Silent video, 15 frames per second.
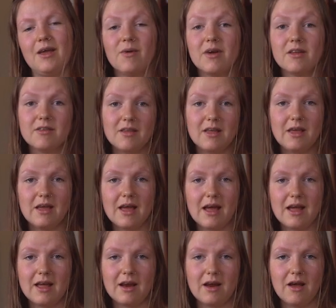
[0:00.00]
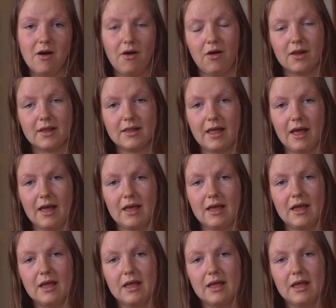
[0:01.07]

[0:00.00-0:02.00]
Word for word: wanted he had a holiday